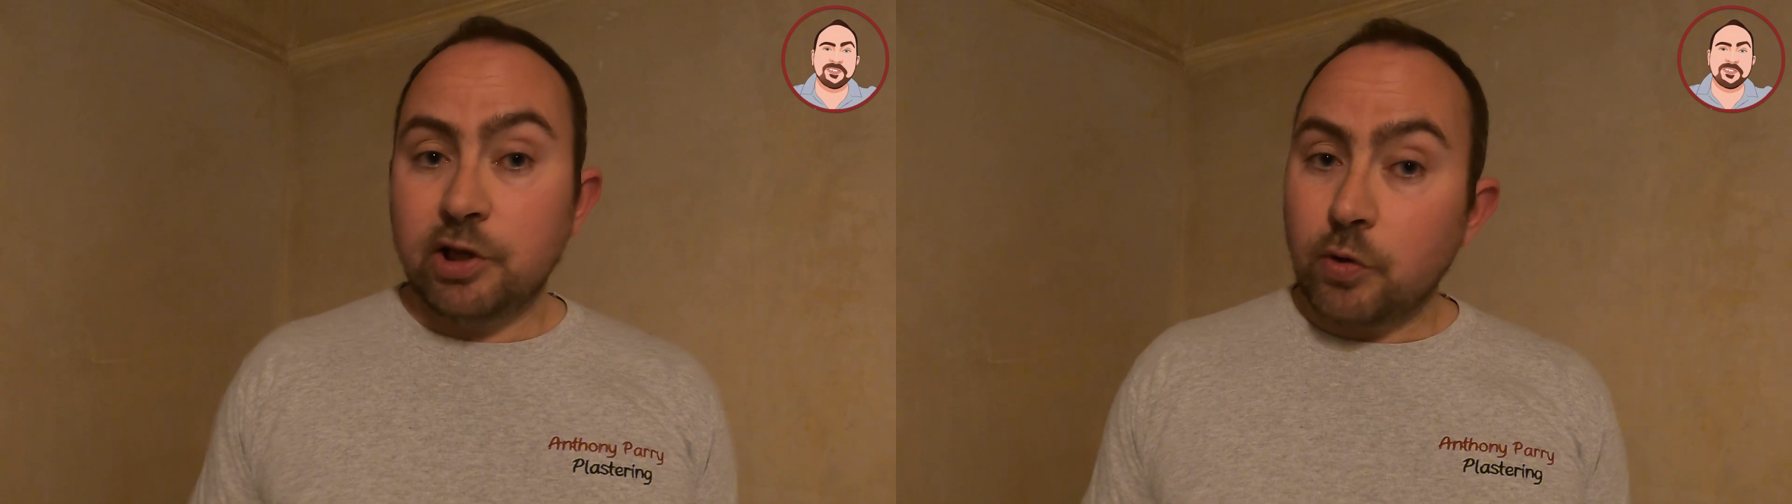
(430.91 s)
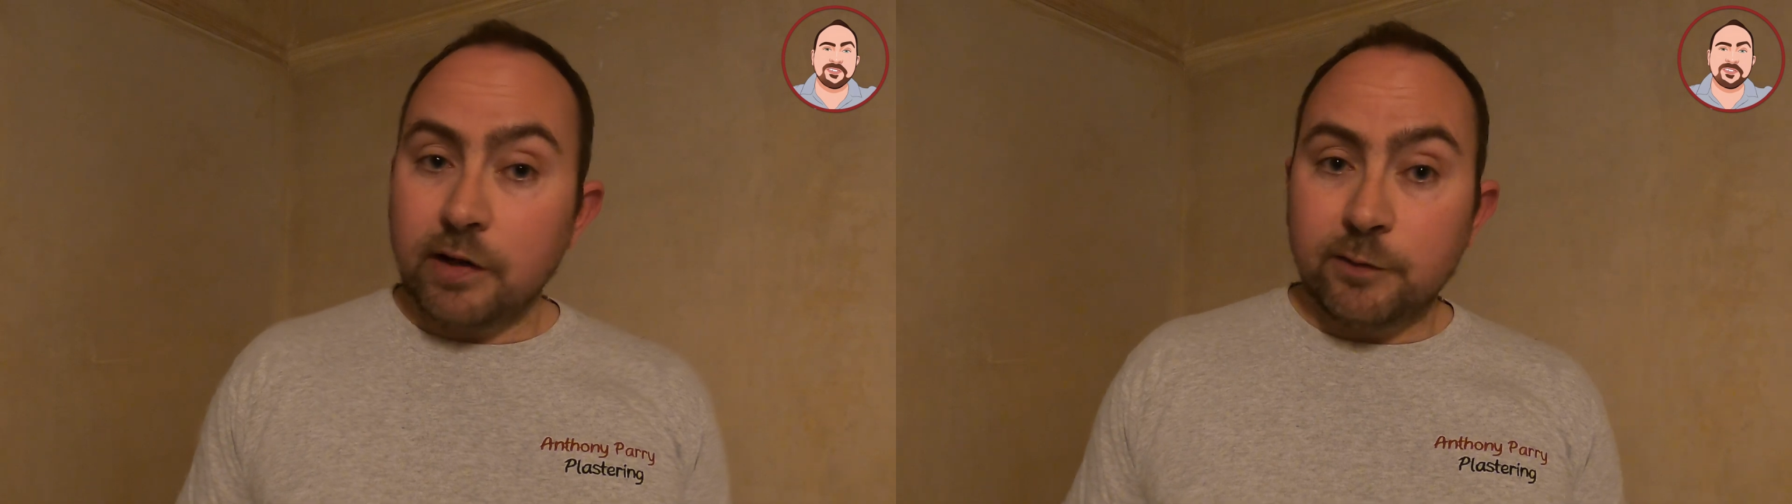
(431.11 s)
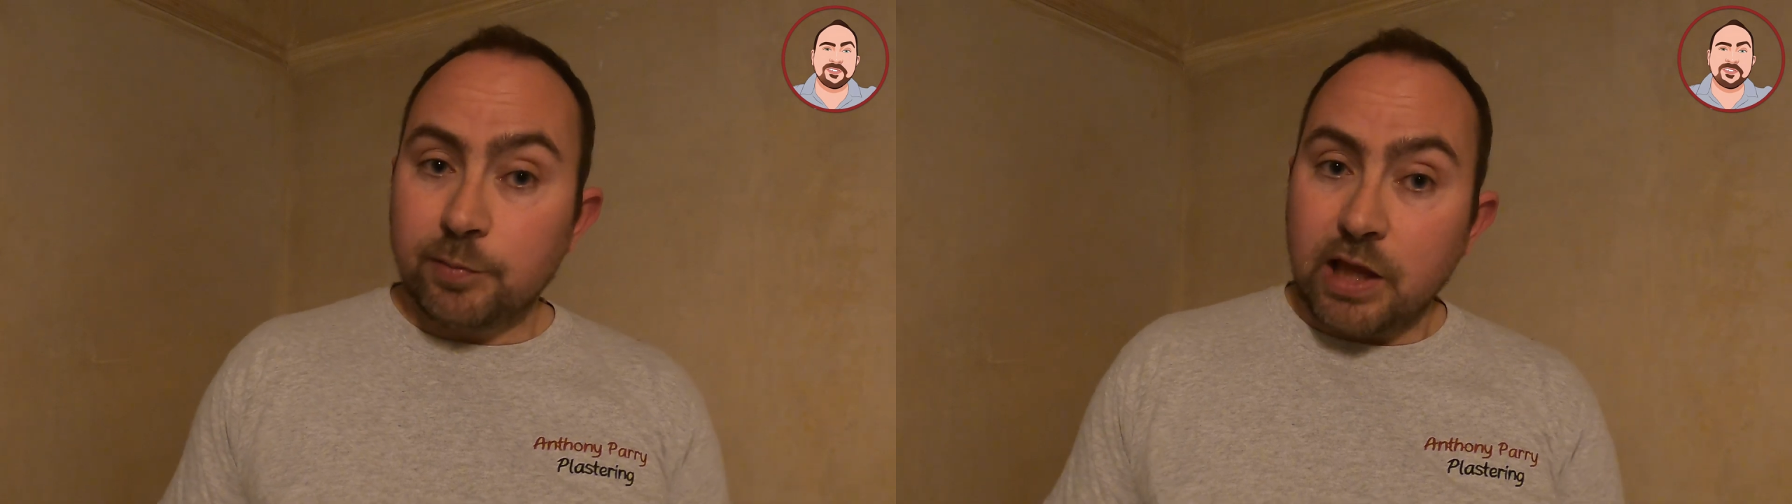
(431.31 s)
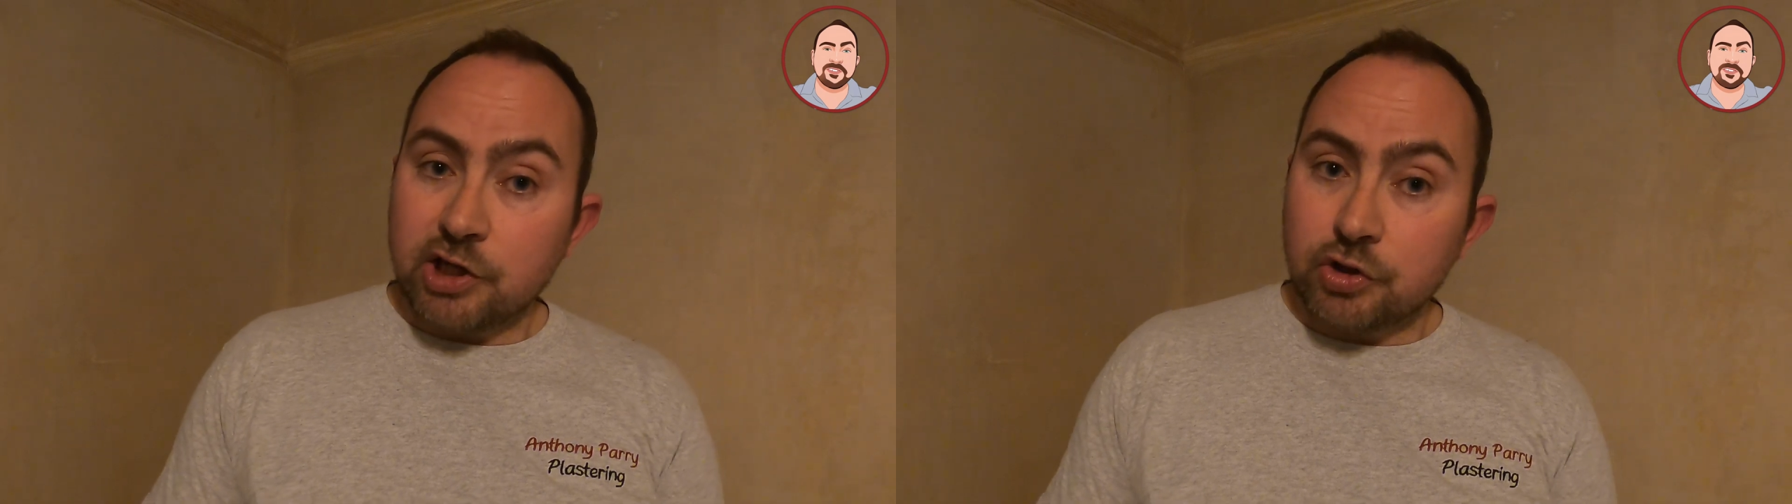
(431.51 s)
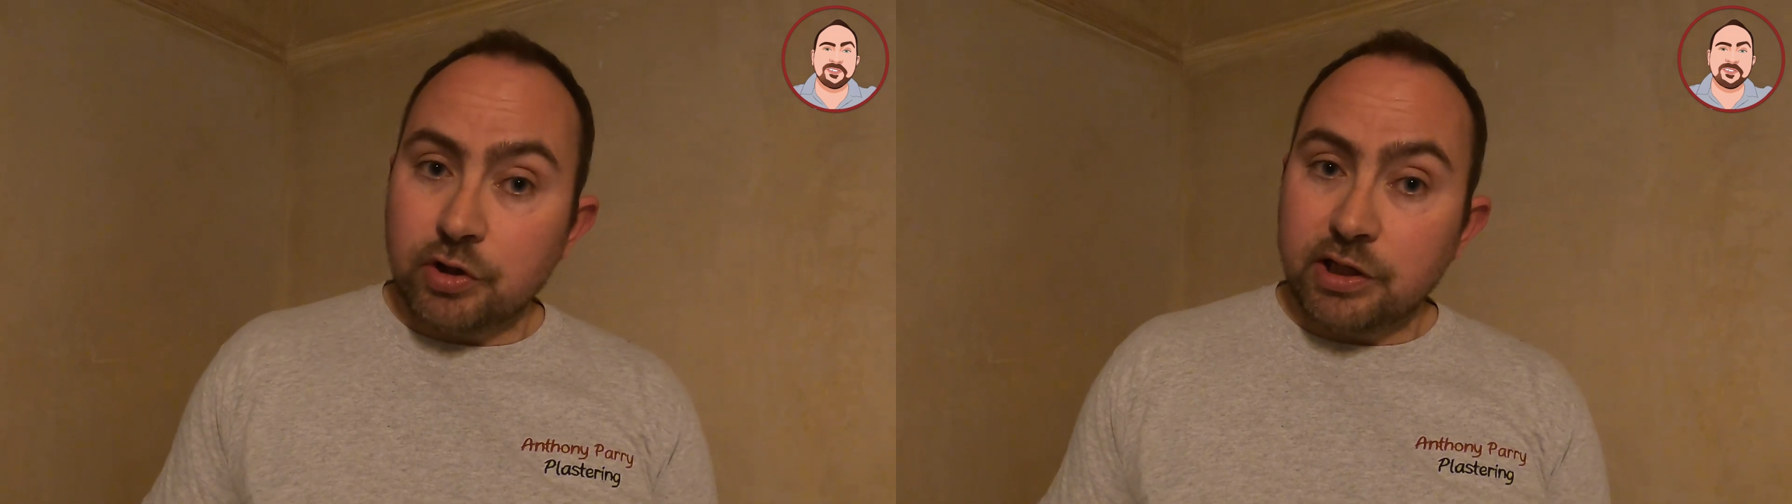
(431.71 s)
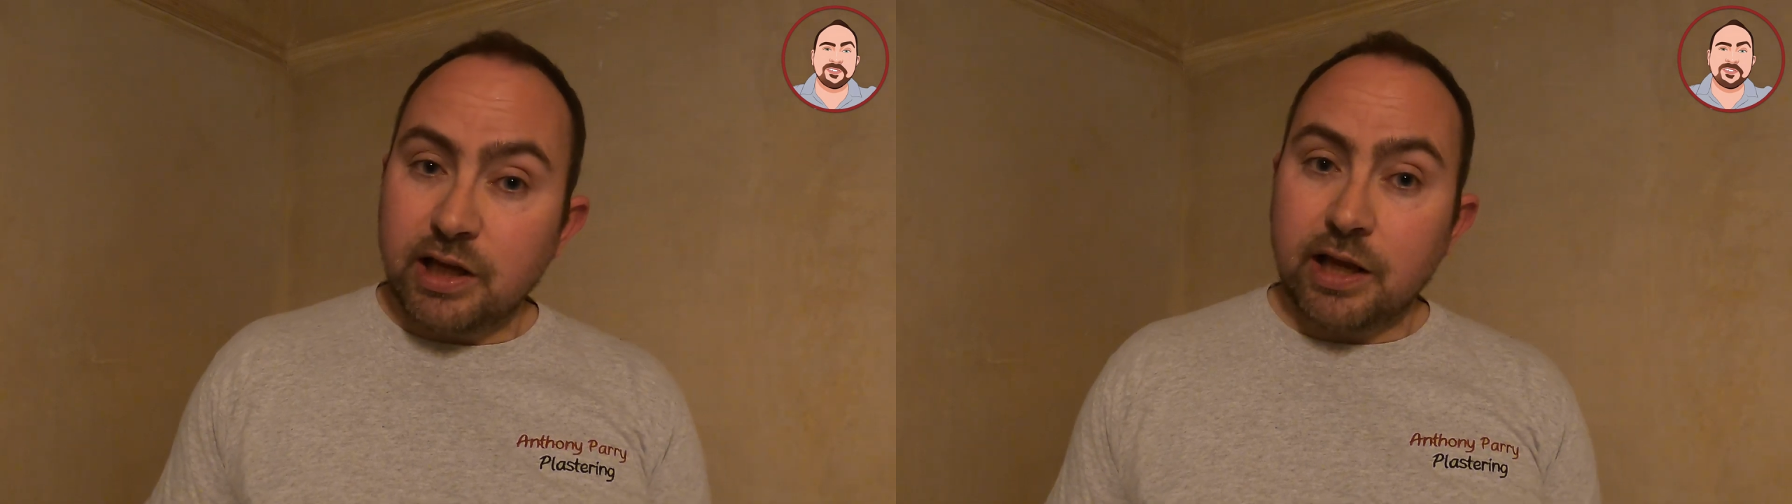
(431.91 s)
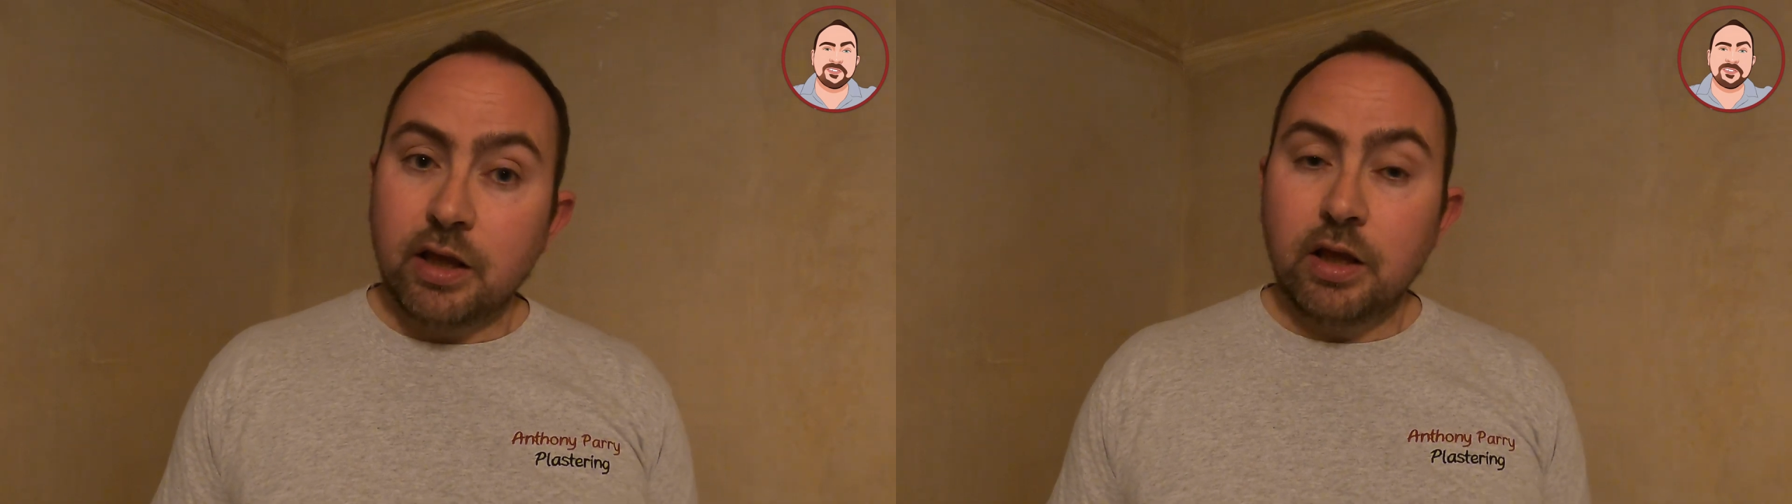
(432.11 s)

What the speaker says: great for plastering yet,